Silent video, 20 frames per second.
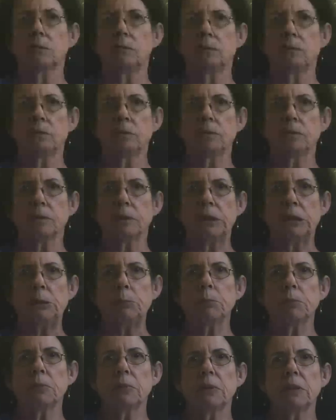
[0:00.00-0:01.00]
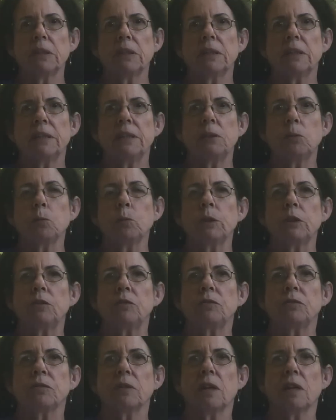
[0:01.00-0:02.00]
lucid dream in
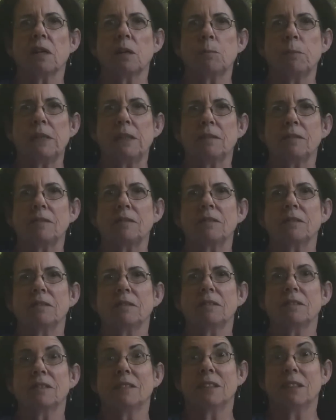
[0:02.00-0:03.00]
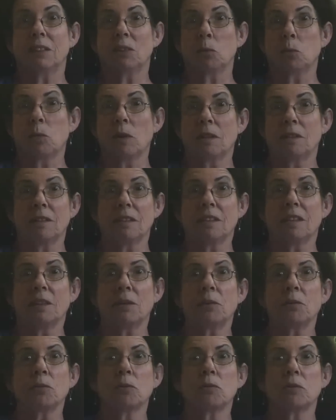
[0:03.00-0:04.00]
which I met the one that I
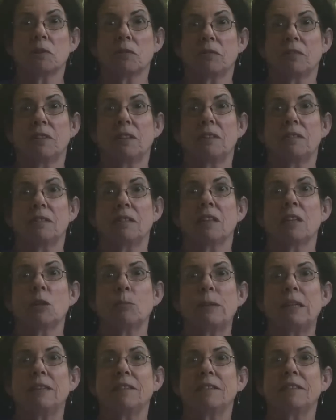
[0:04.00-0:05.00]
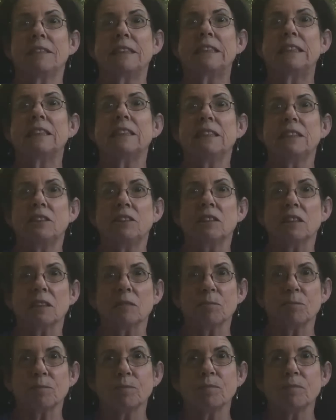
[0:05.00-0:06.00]
thought of at that time as the teacher.
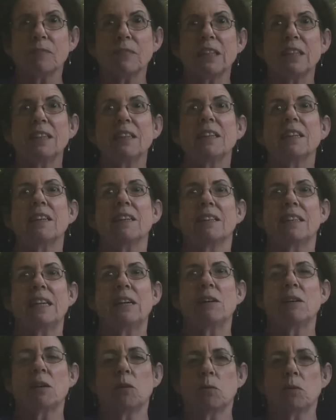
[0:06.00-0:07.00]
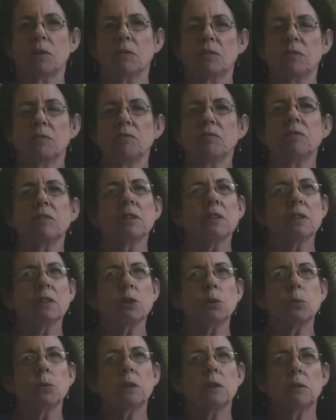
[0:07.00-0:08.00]
Now, I wasn't
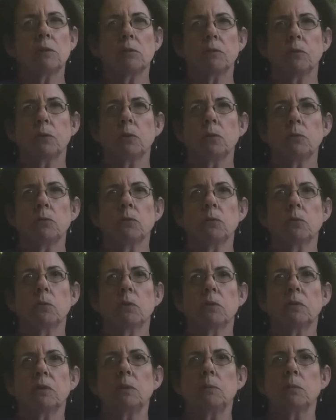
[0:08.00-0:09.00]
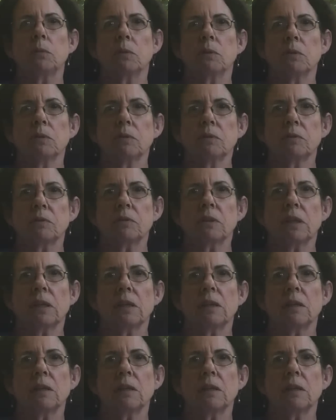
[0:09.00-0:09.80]
really aware of who or what he was.